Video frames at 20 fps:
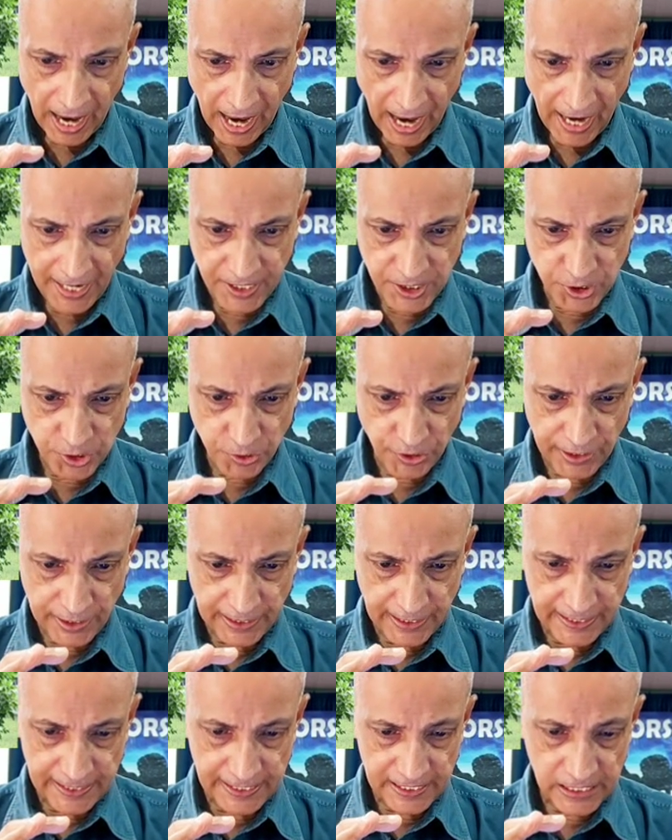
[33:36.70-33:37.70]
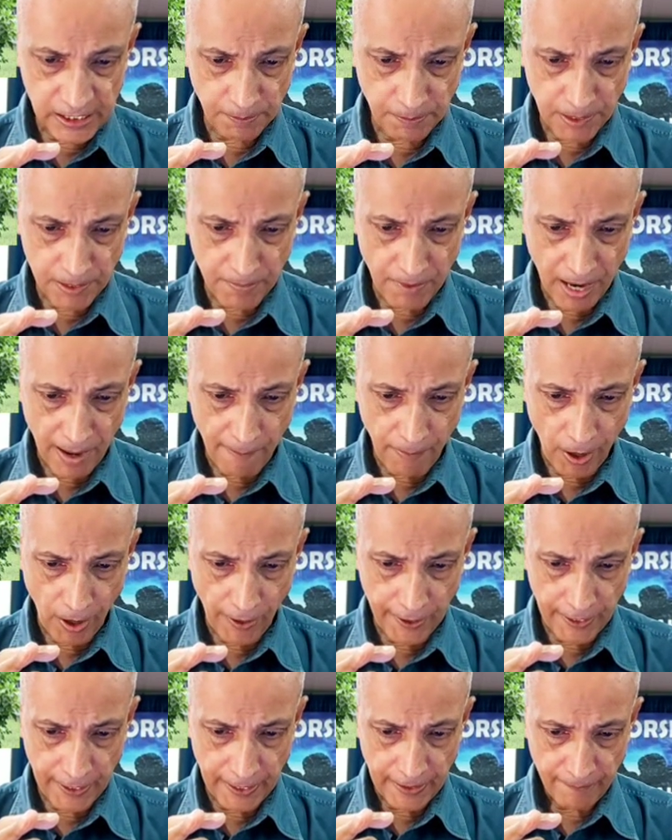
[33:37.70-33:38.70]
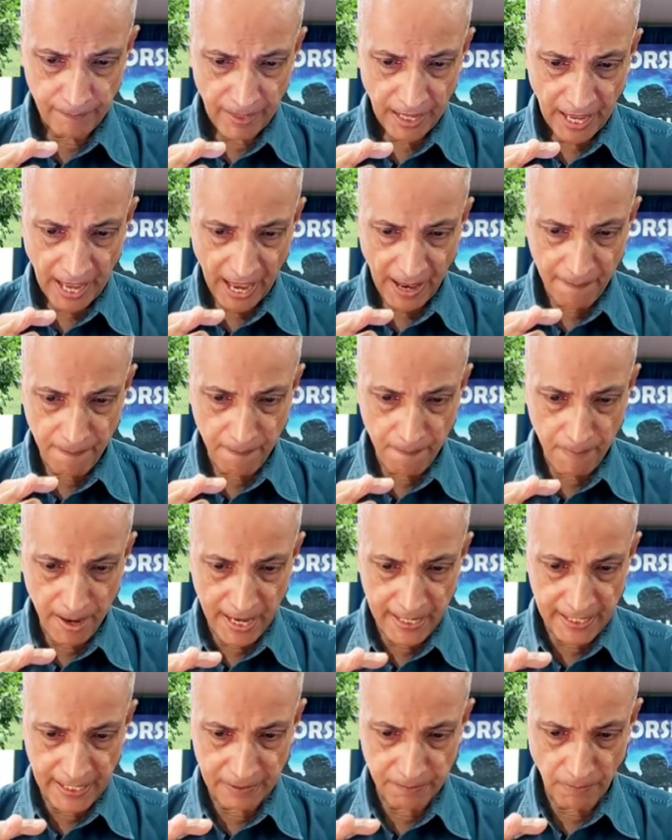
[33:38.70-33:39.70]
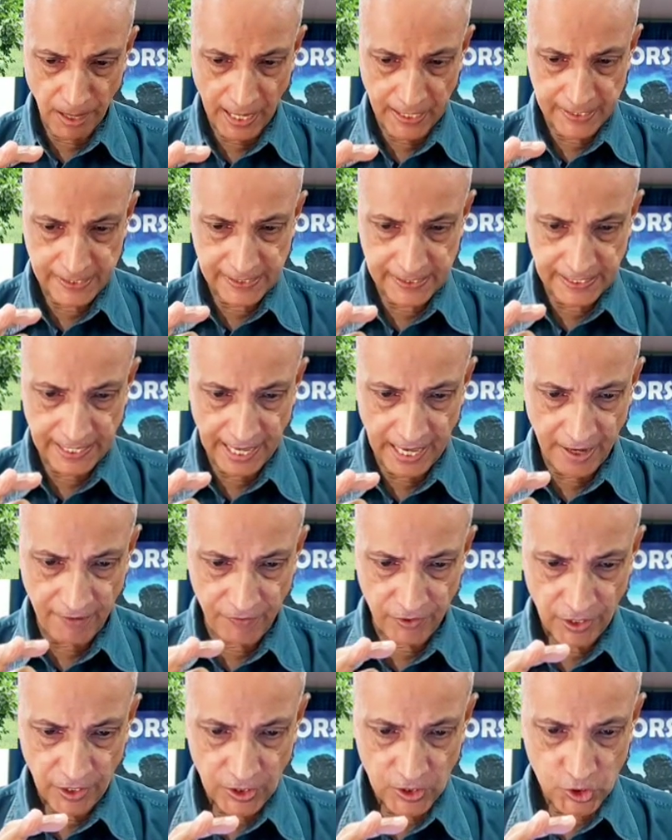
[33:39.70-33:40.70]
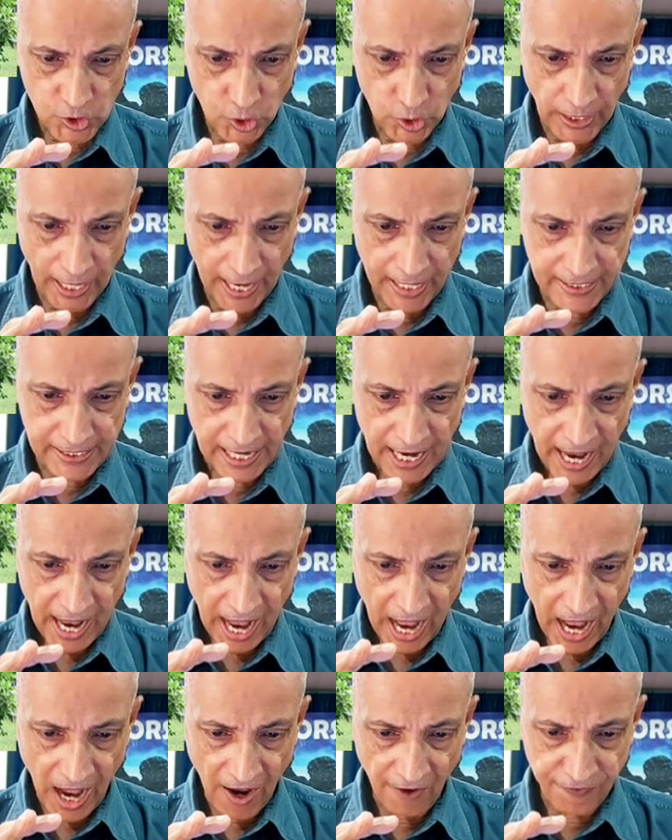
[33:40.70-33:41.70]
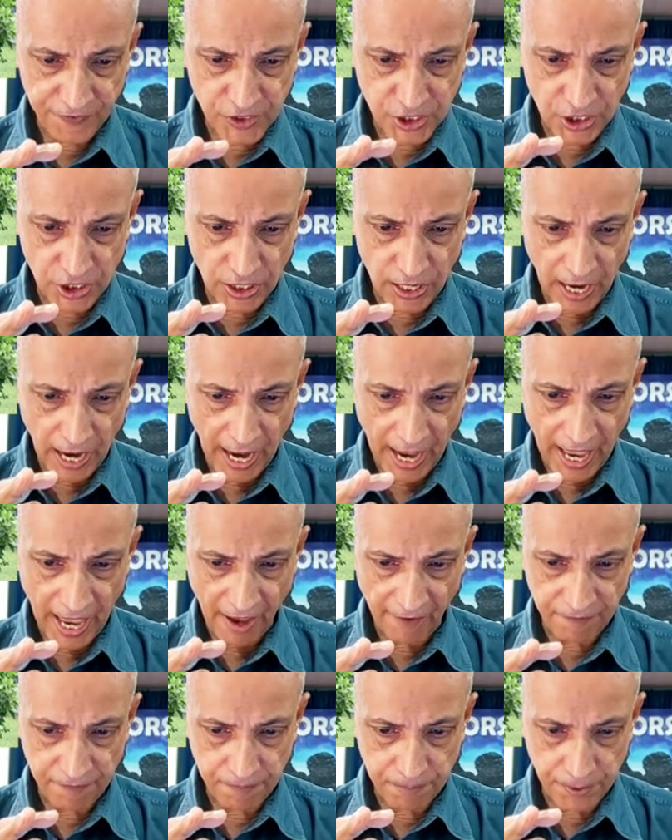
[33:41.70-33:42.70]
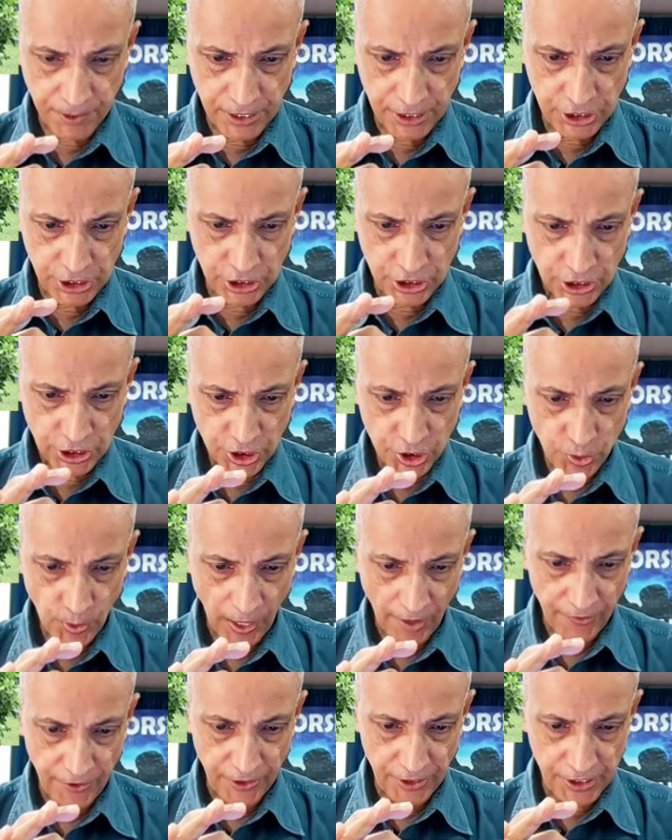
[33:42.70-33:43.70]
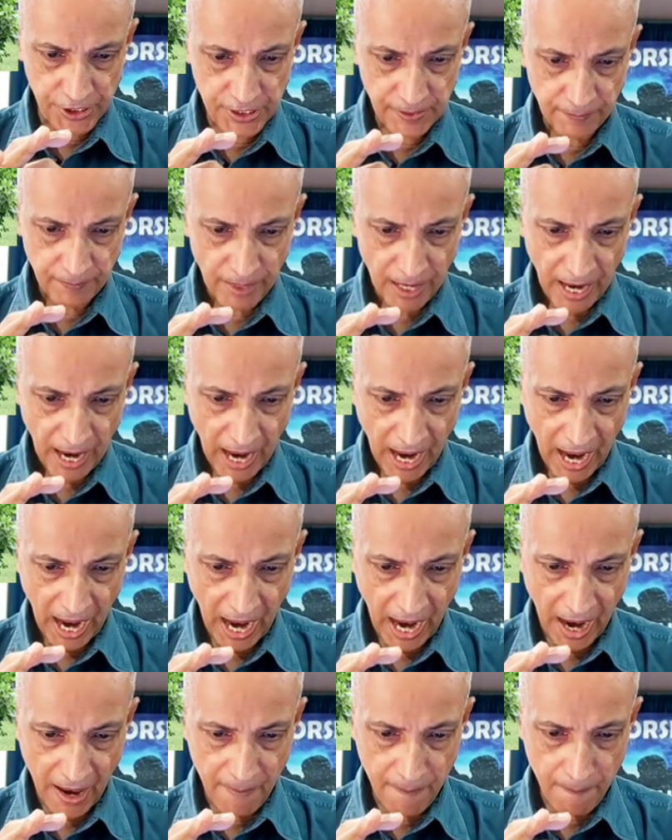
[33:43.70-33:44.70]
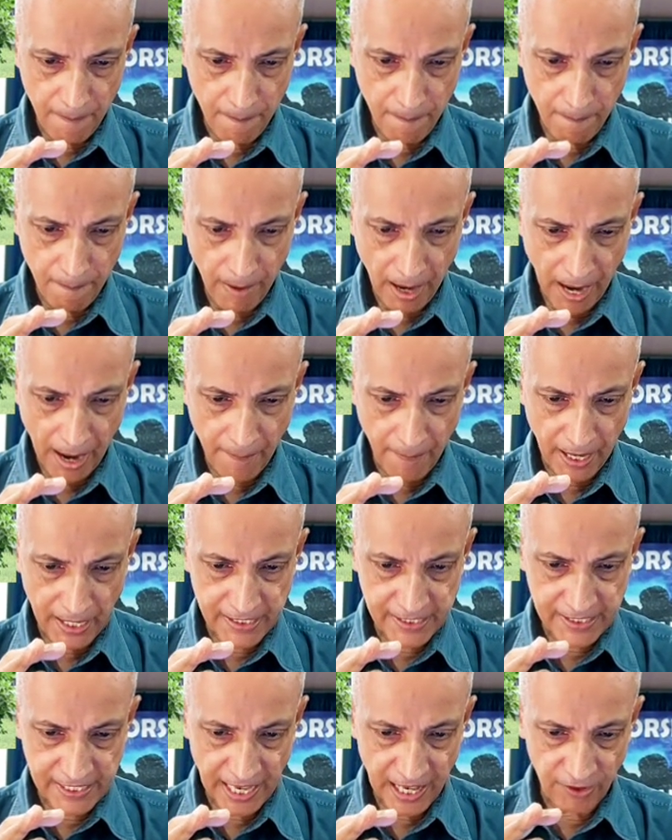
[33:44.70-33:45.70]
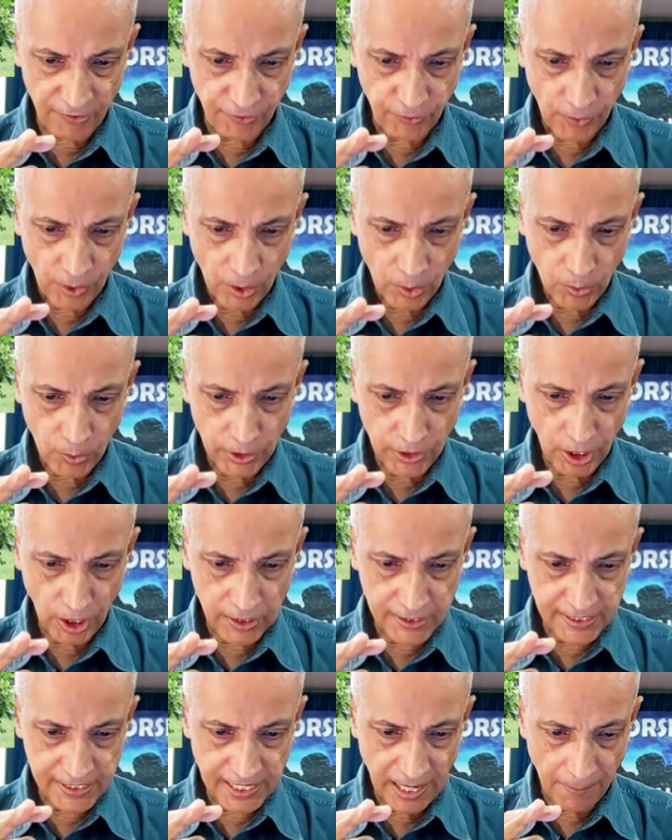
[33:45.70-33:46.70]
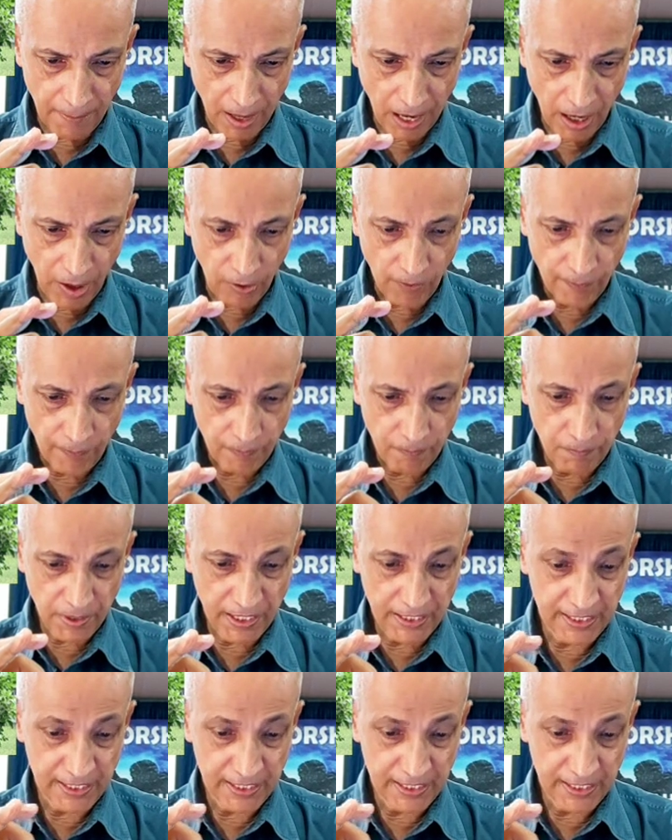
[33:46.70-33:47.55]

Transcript: I strictly discipline my body and make it my slave, so that after I have preached to others, I myself will not somehow be